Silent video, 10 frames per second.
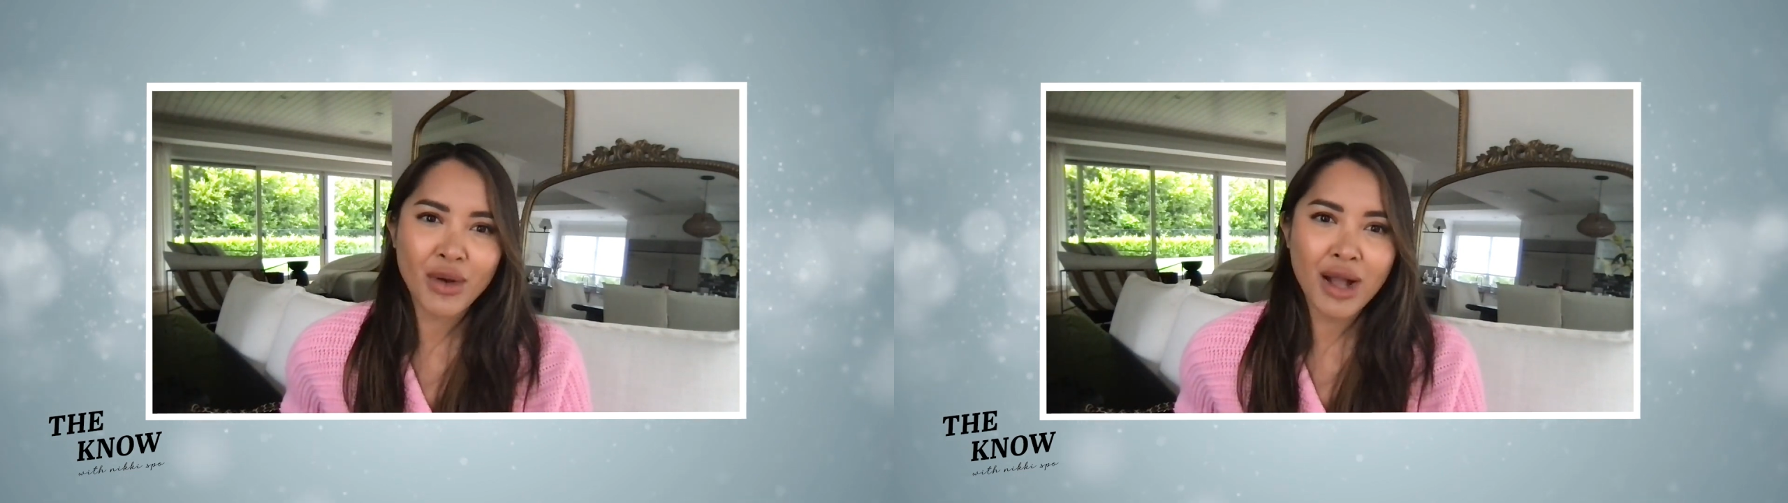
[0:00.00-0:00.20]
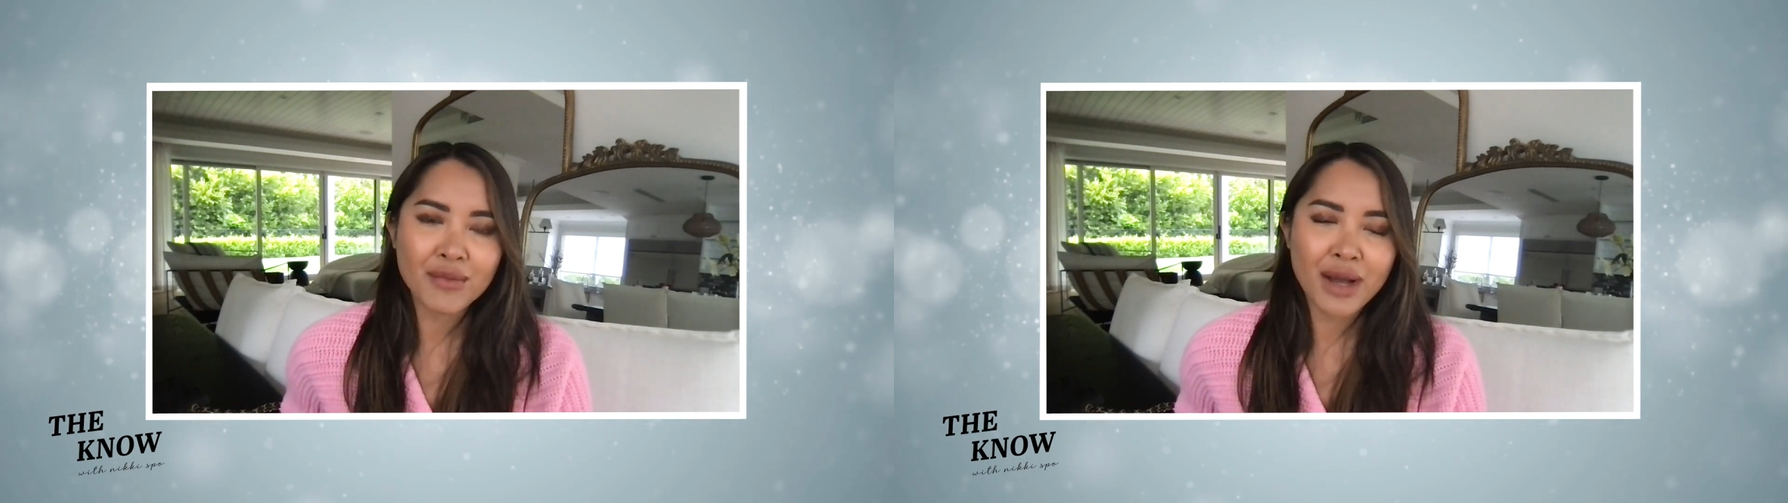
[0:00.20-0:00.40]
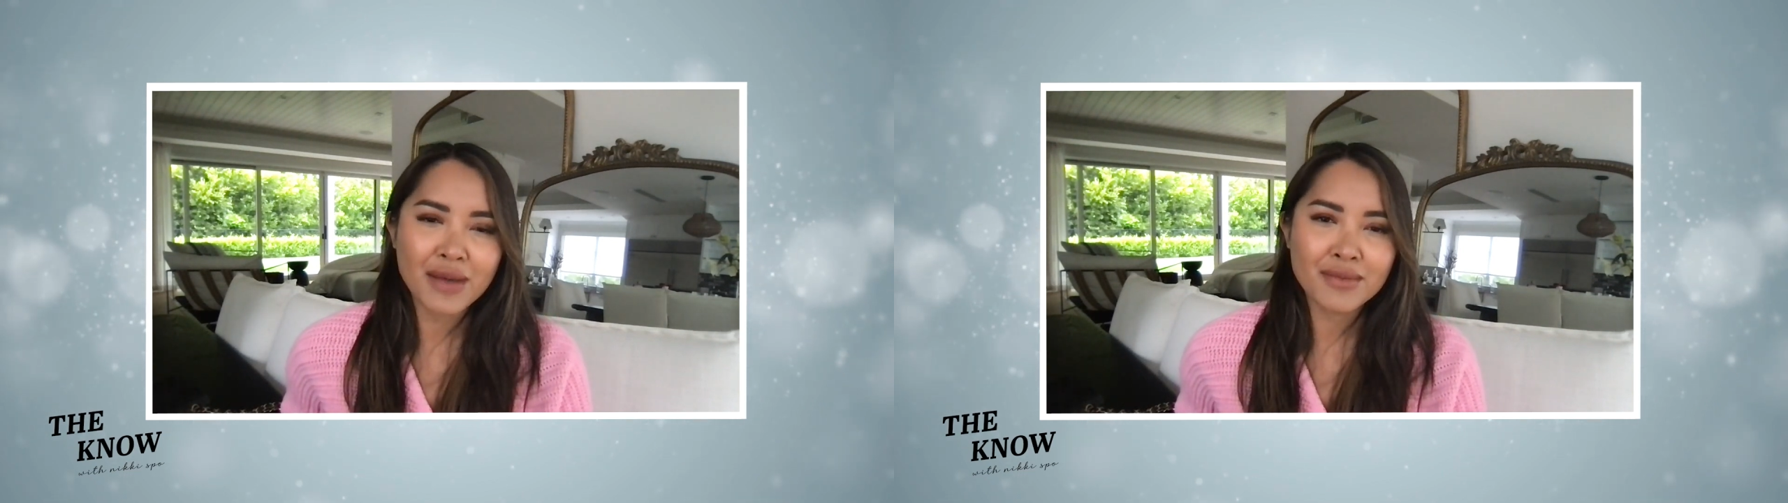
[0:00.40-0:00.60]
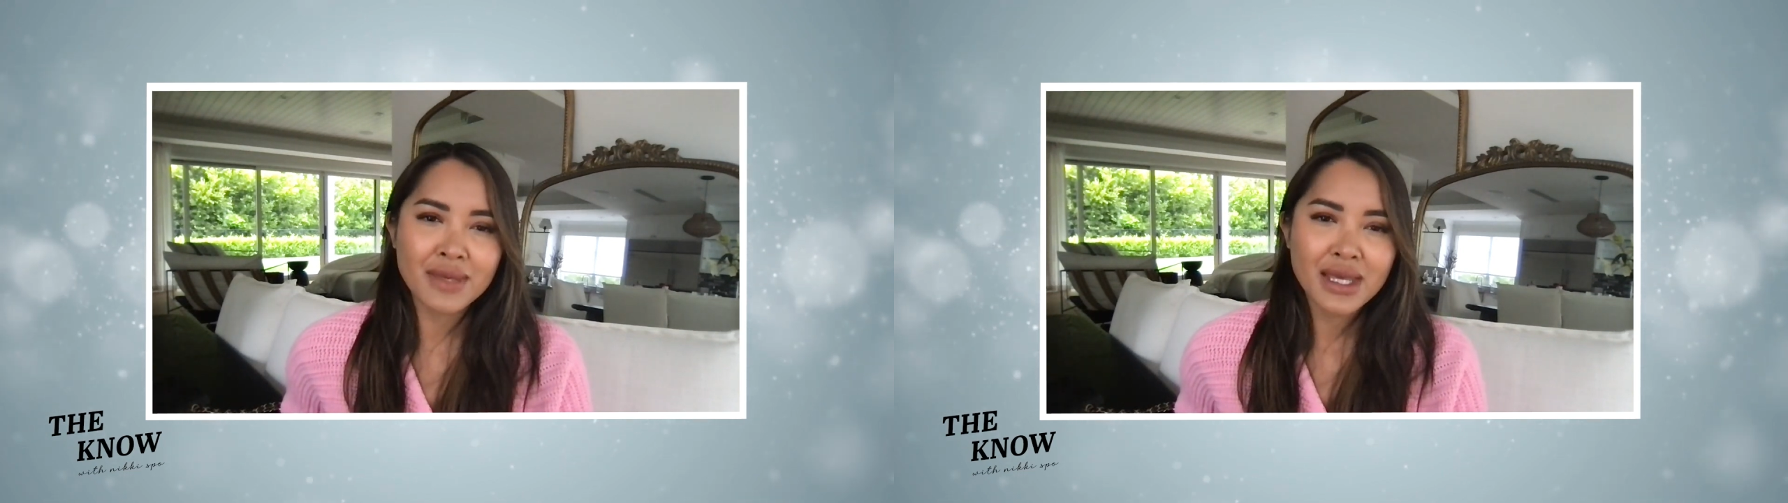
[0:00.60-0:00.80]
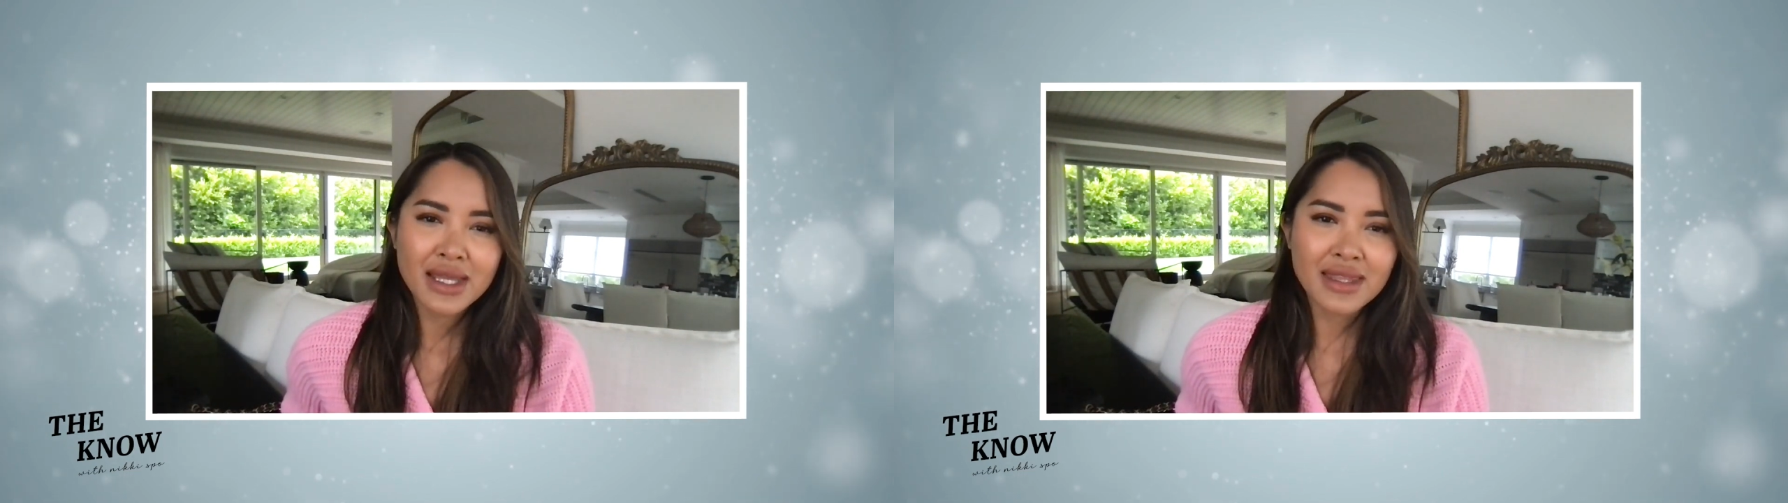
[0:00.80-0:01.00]
I'm
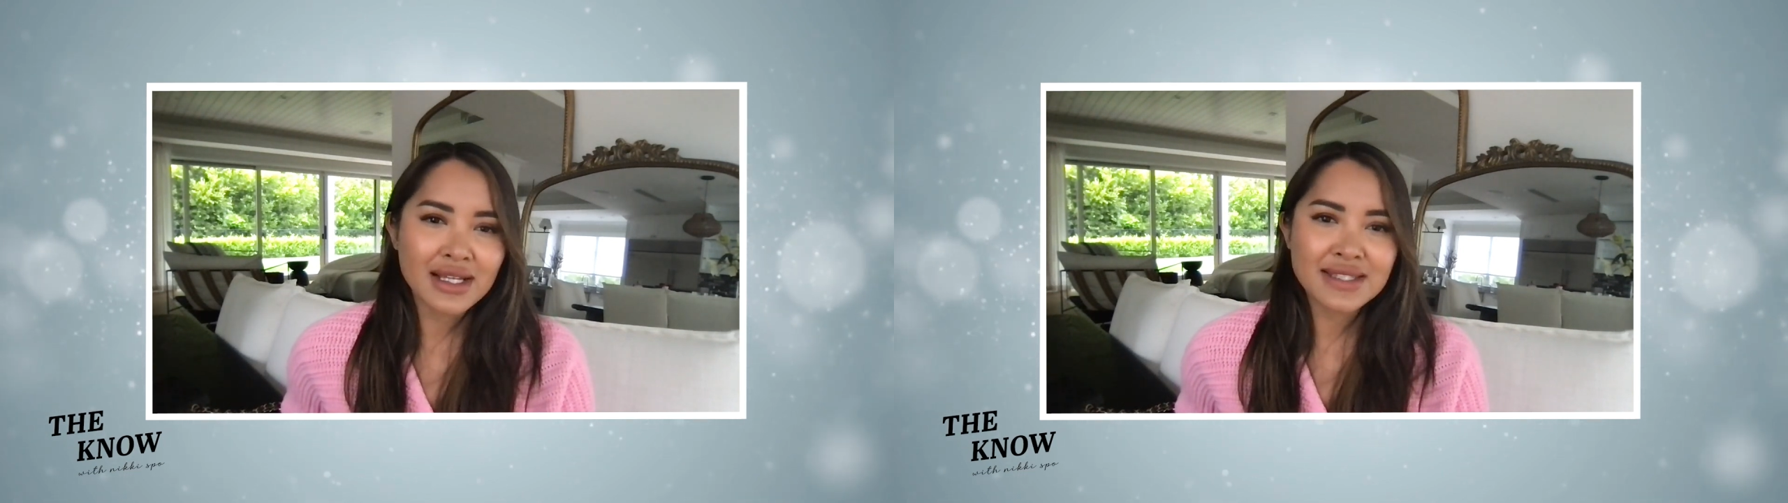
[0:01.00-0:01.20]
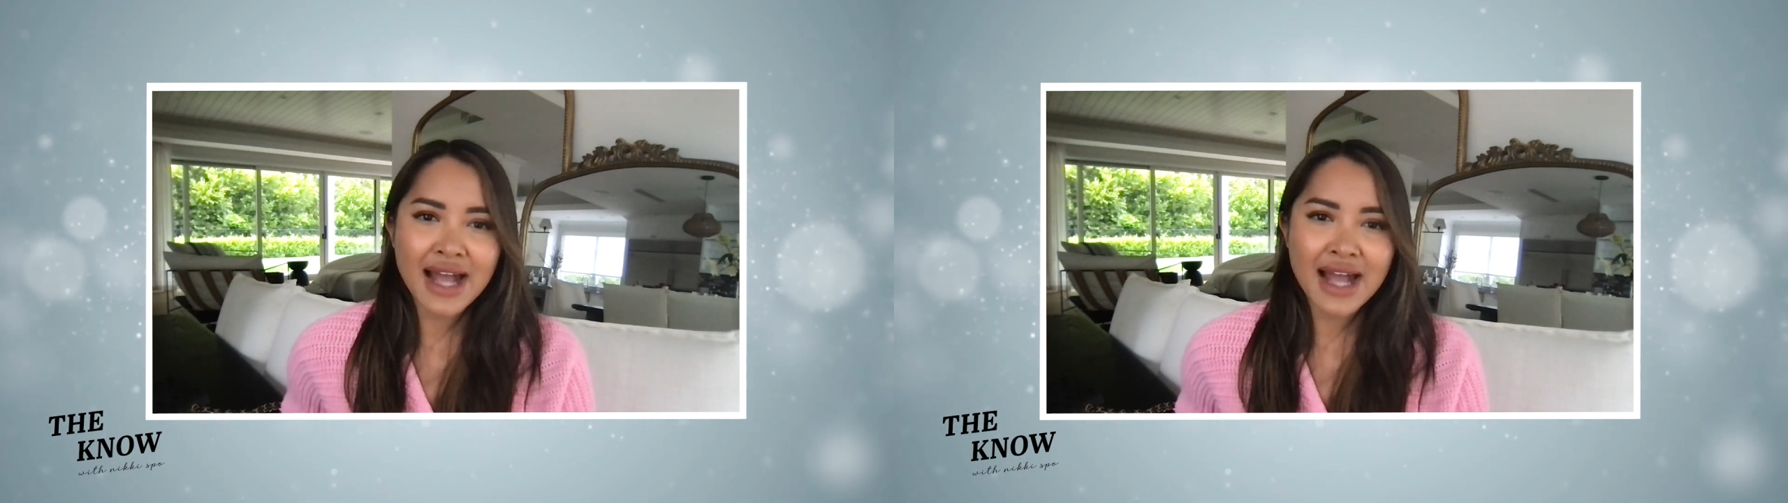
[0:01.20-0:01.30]
the